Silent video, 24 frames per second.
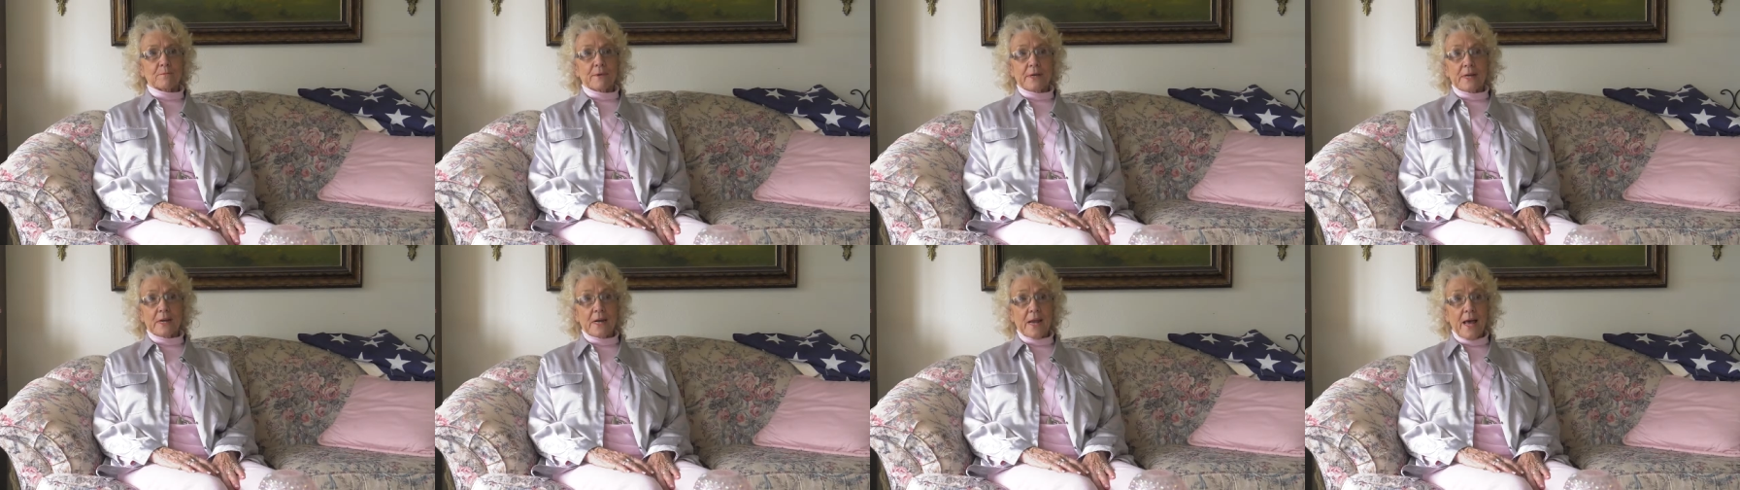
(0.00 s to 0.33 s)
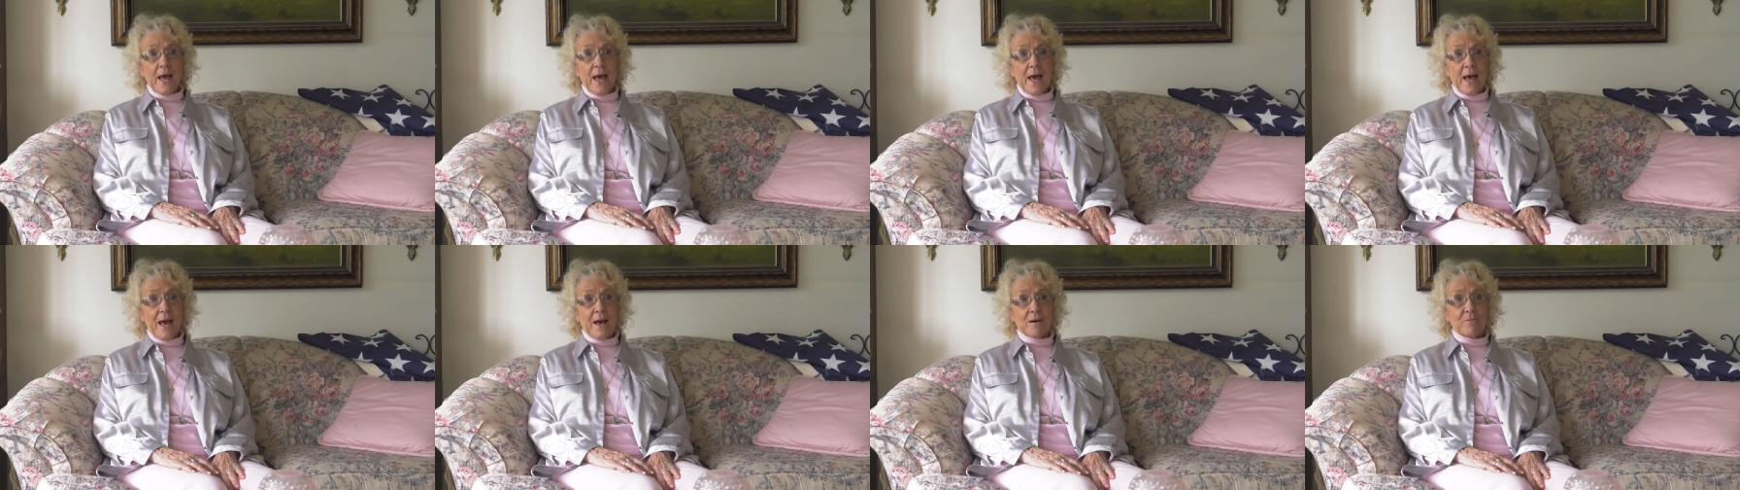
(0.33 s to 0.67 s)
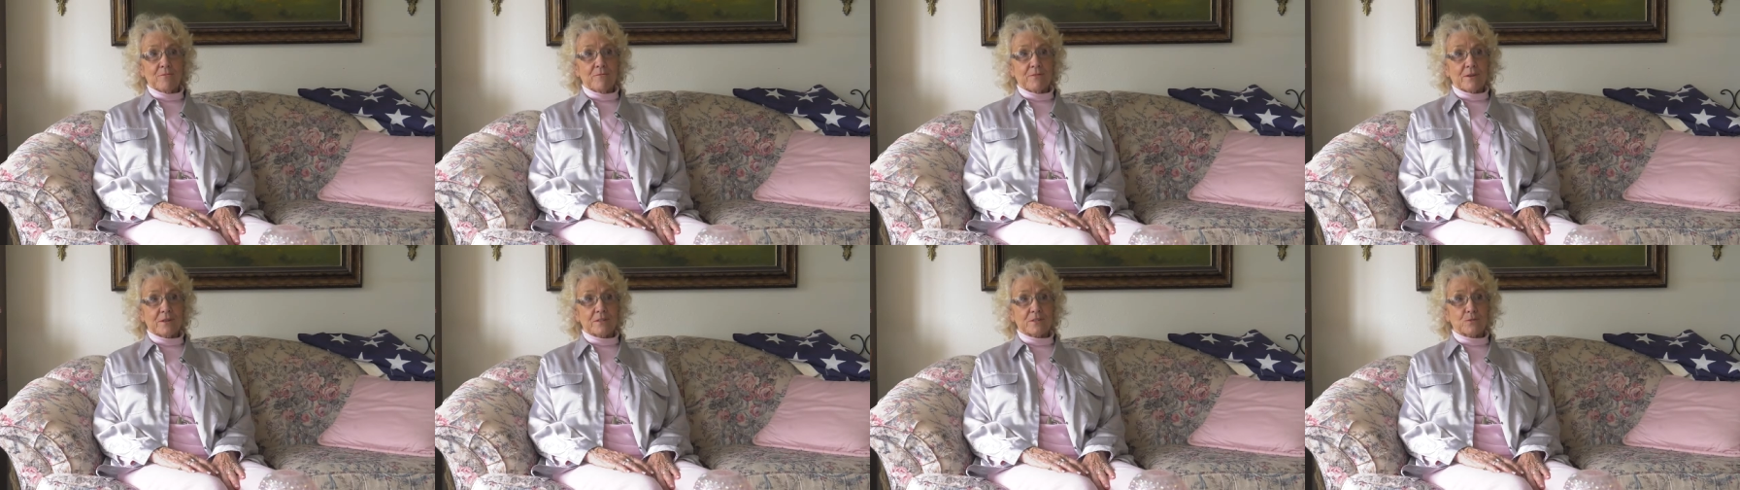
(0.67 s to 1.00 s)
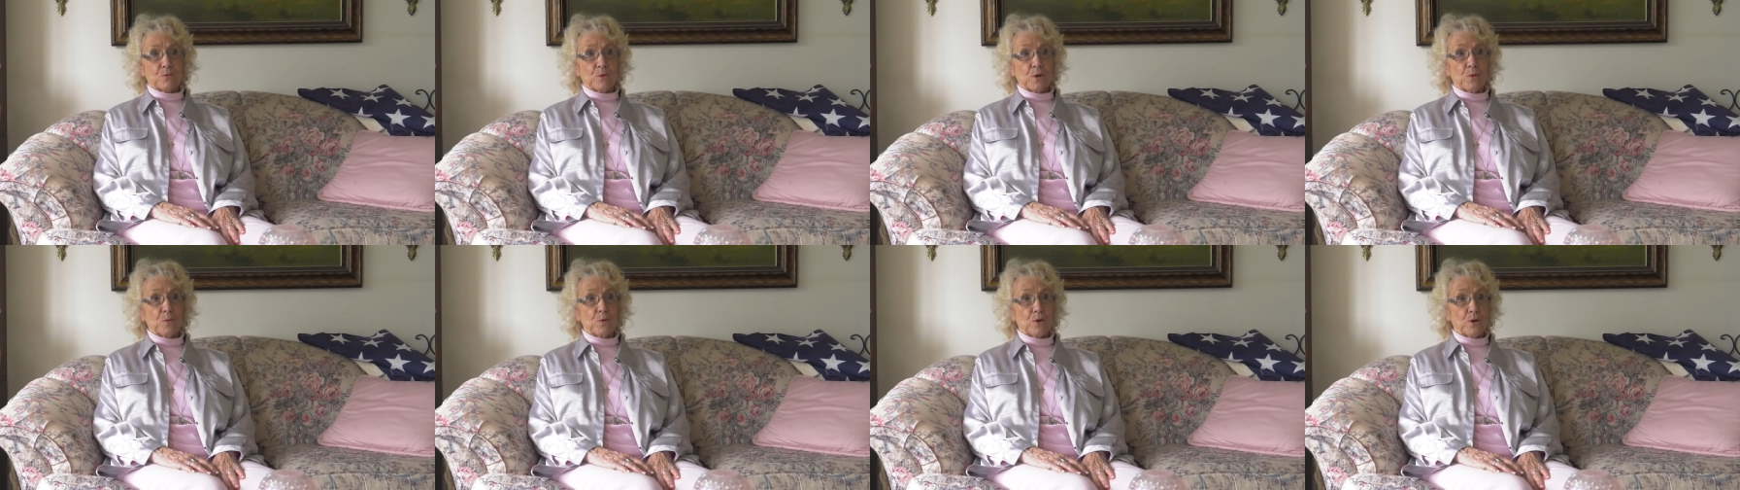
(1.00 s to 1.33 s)
me laugh as
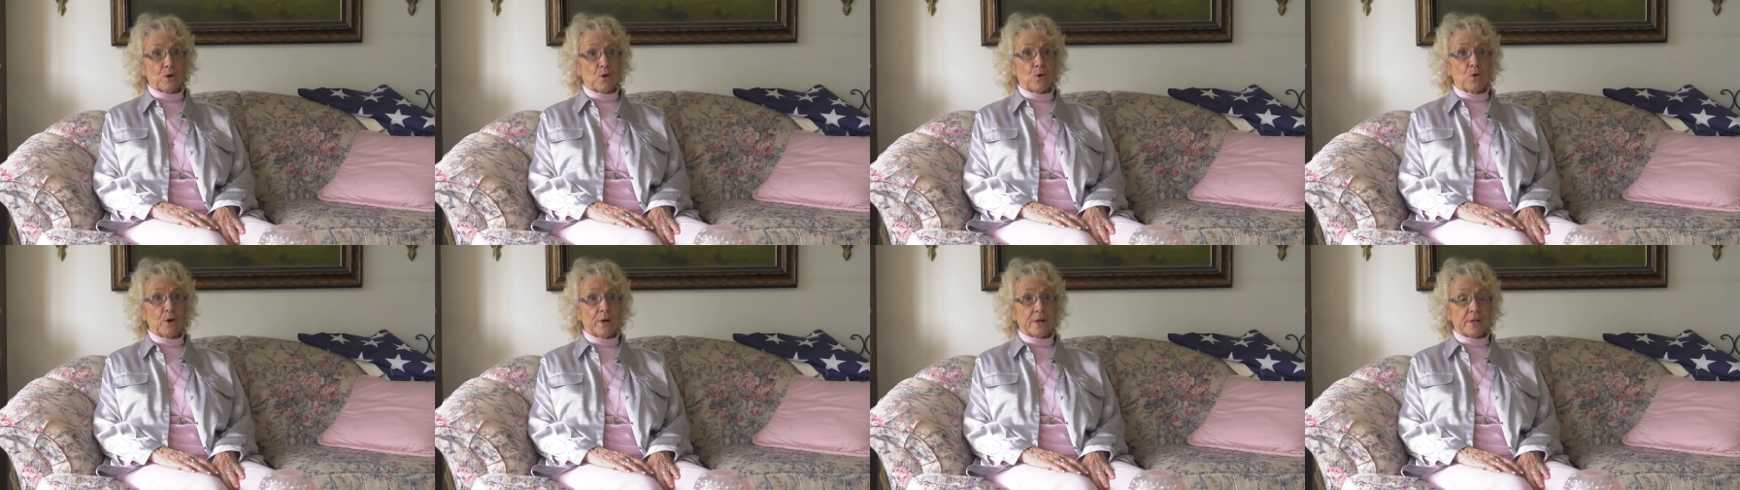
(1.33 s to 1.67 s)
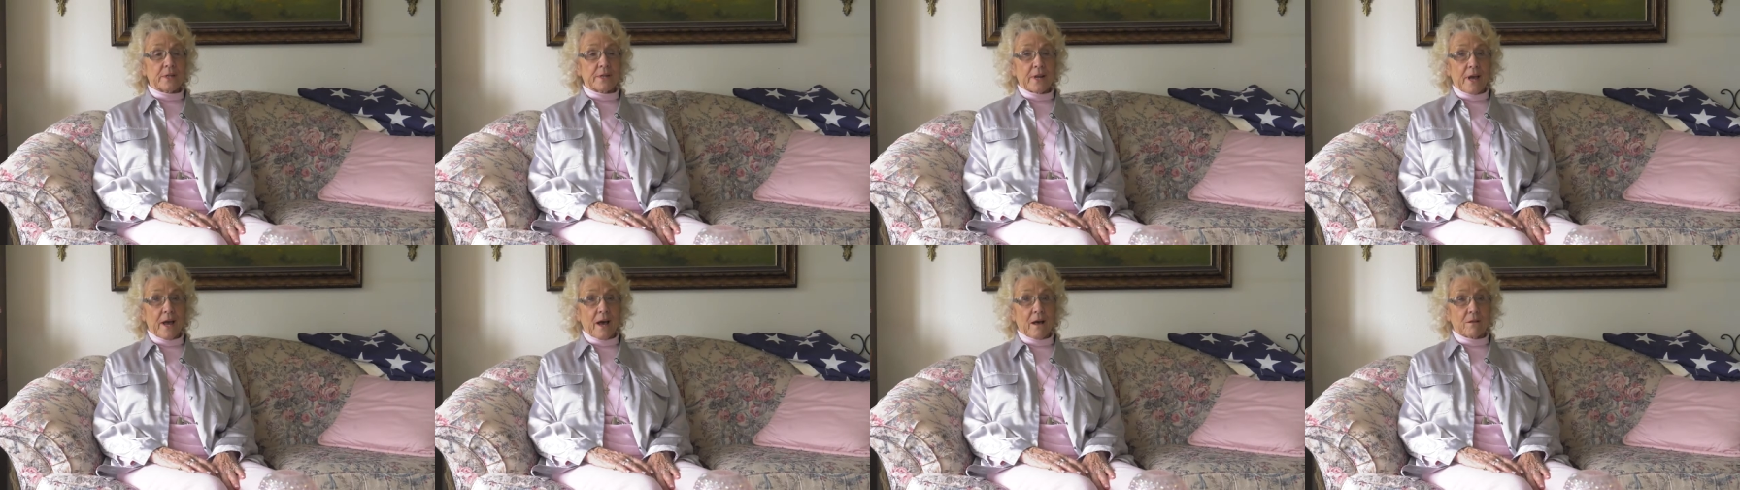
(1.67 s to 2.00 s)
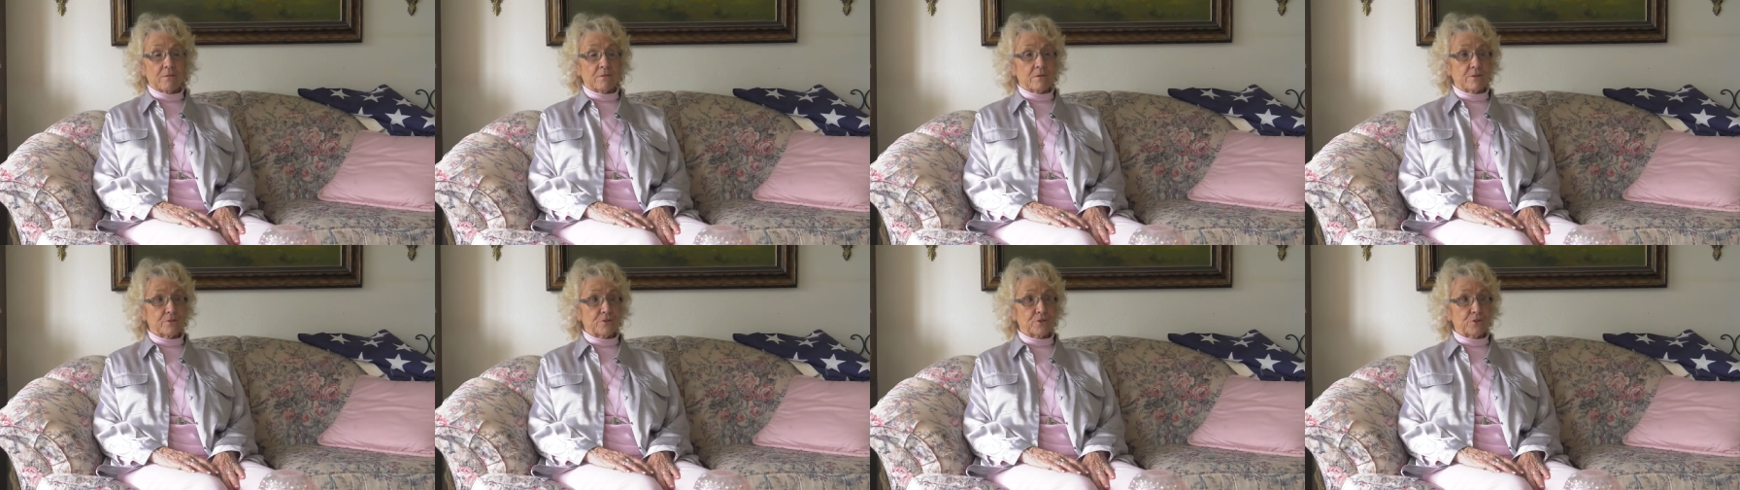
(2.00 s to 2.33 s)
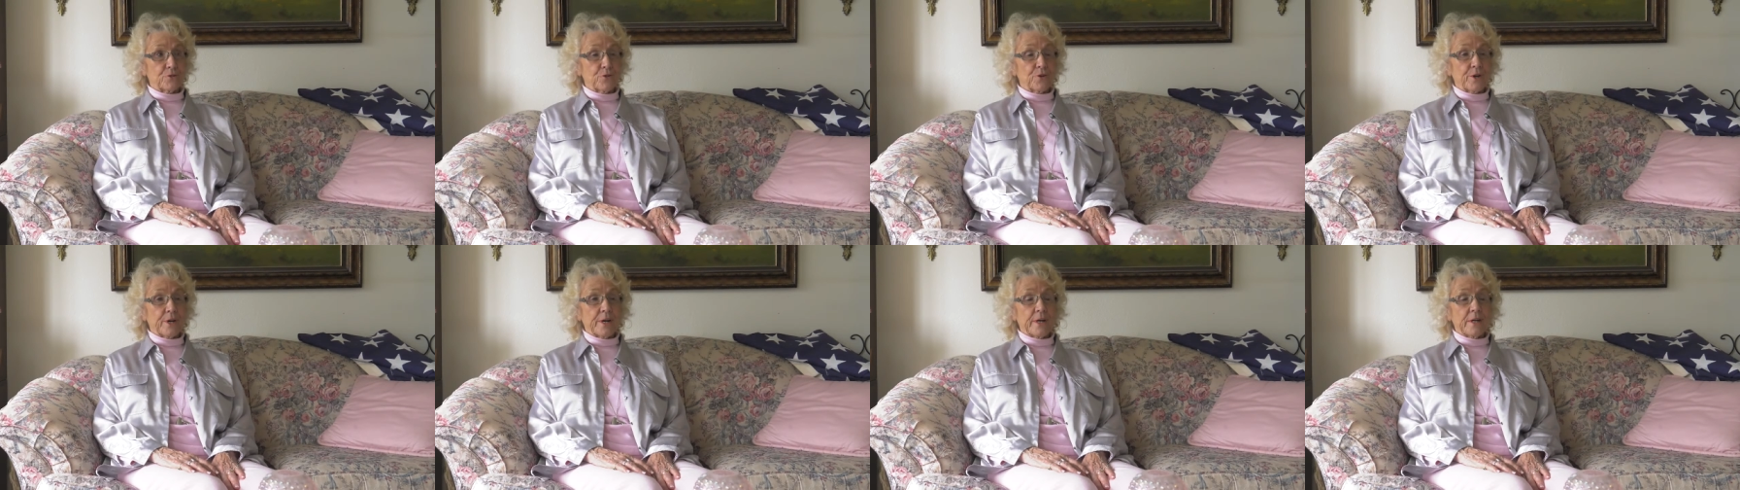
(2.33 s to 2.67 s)
we were going down the
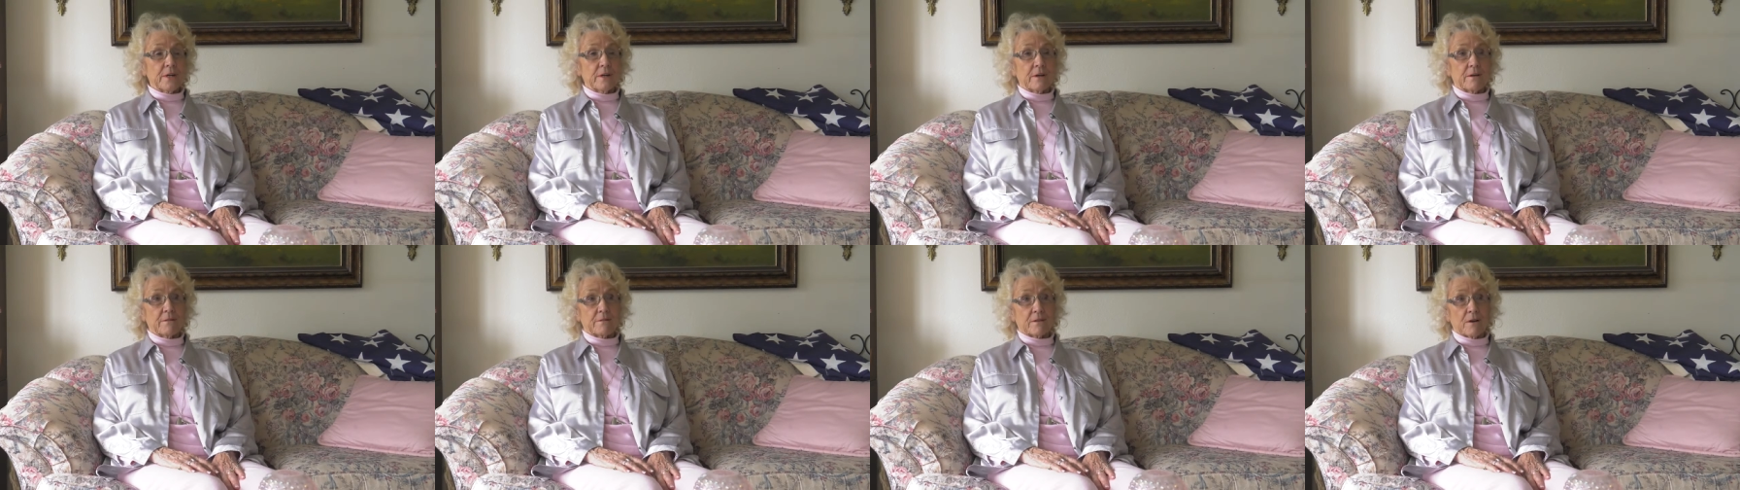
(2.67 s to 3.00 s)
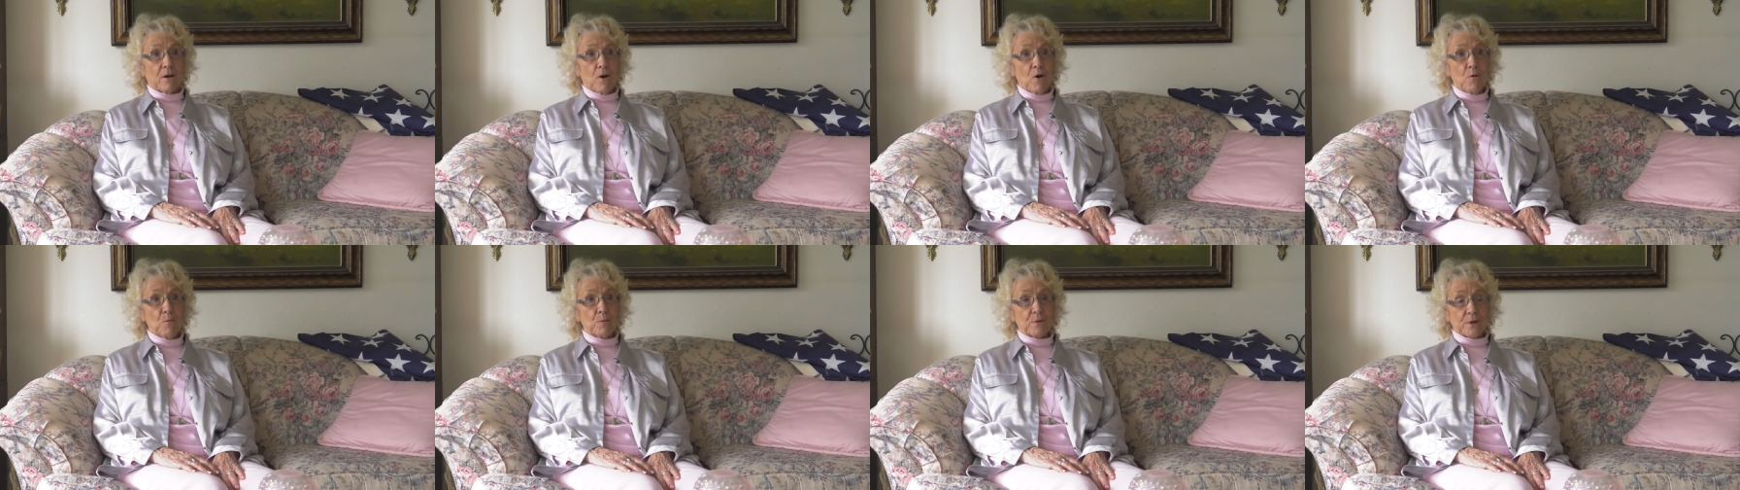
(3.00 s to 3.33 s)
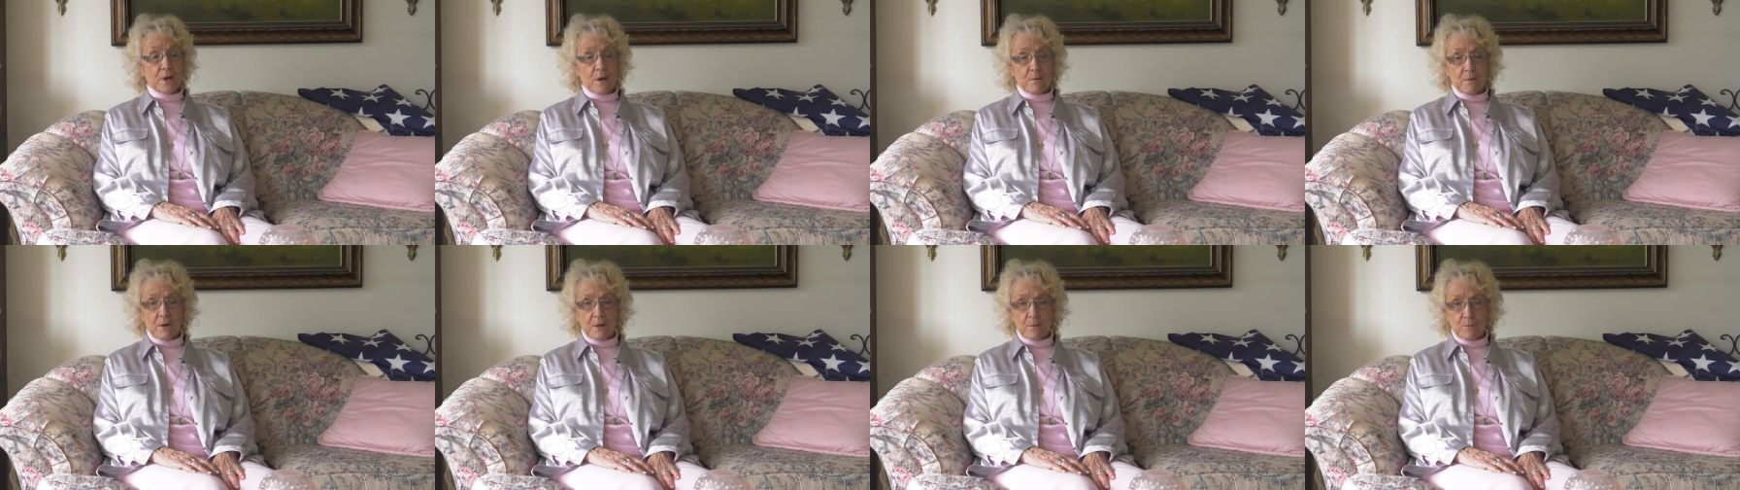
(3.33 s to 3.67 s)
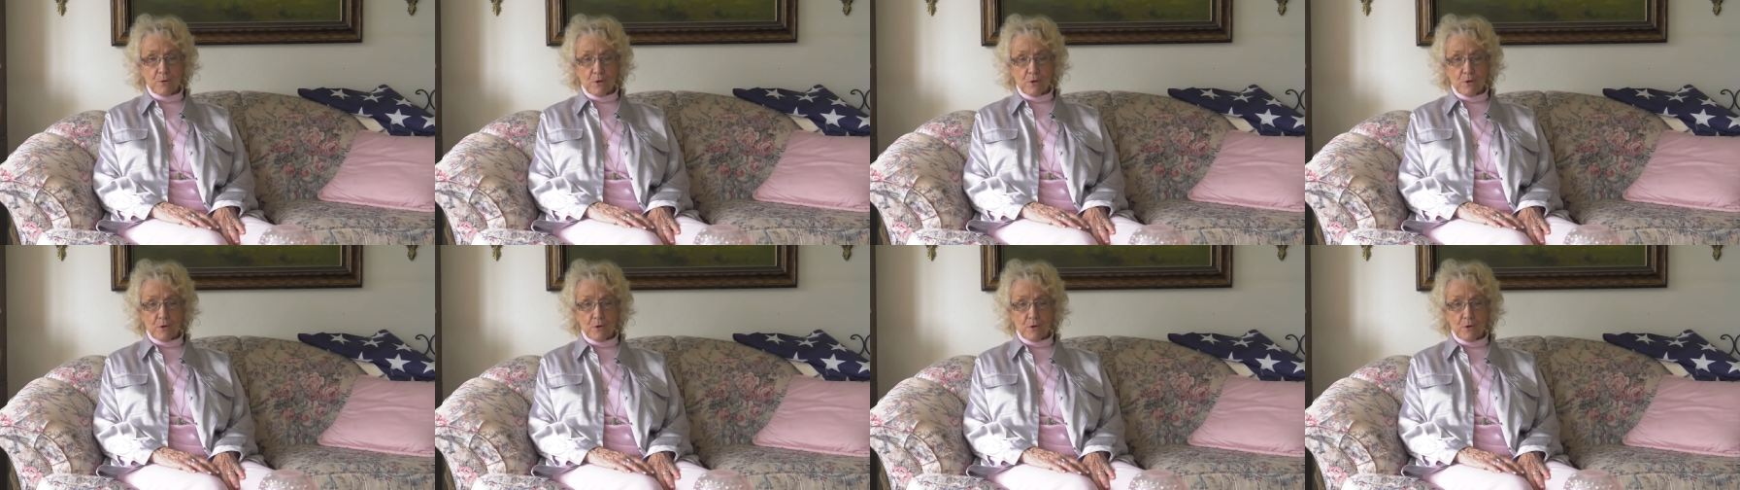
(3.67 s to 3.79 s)
street at the homecoming